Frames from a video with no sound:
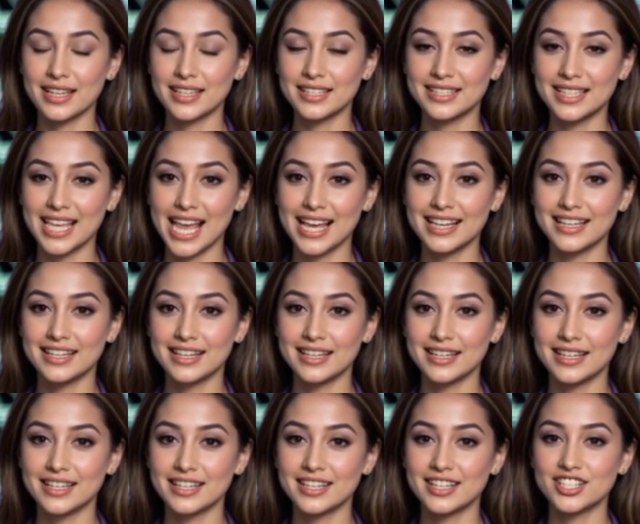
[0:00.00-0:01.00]
like,
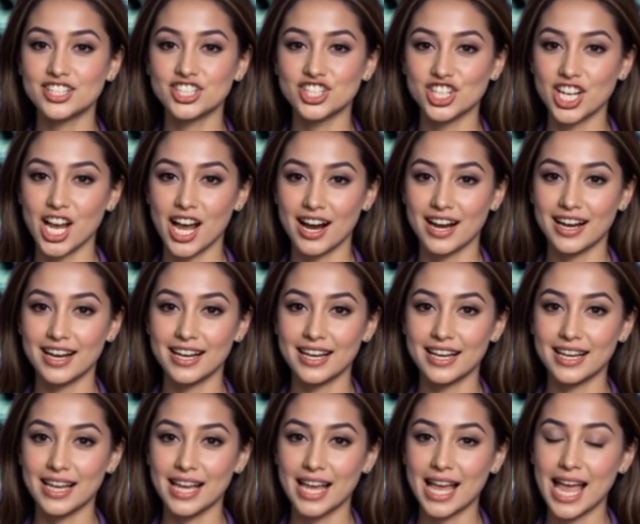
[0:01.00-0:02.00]
share,
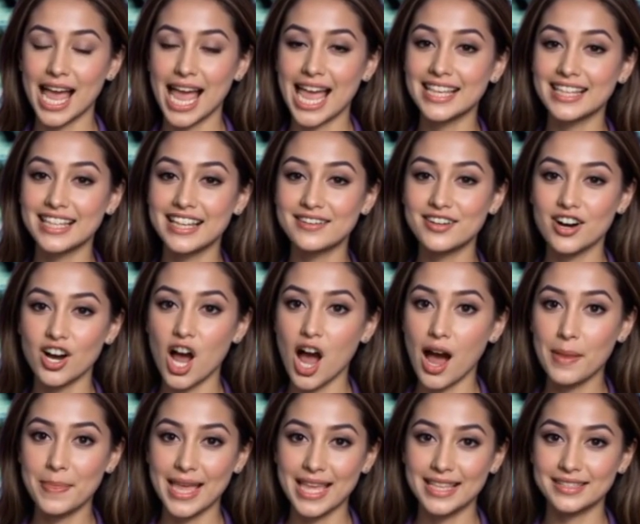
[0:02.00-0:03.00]
and leave a
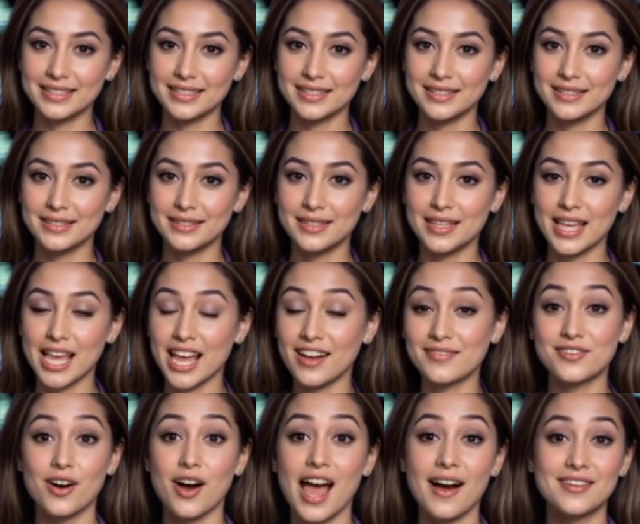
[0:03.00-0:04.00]
comment
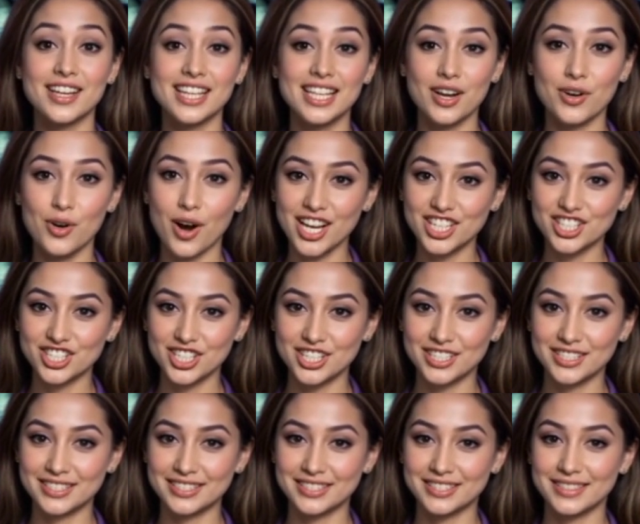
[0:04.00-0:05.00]
if you have any
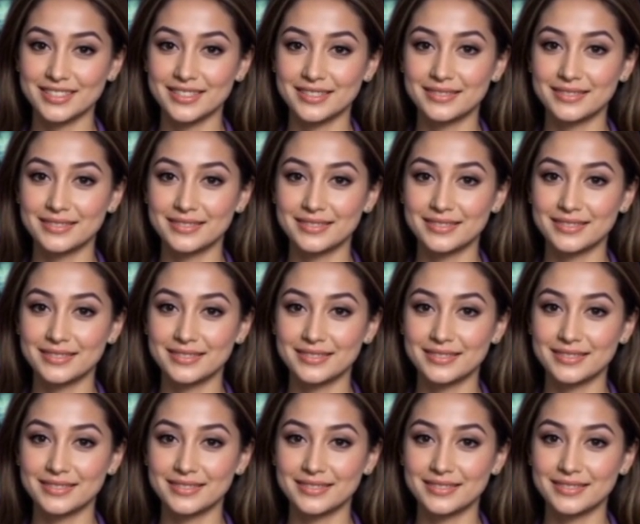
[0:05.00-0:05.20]
questions.